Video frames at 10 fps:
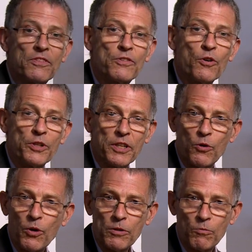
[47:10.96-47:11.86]
is going
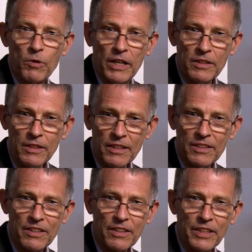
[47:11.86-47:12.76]
quite well.
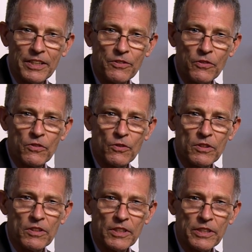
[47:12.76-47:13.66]
It's
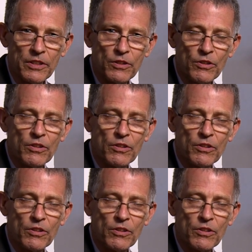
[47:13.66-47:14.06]
certainly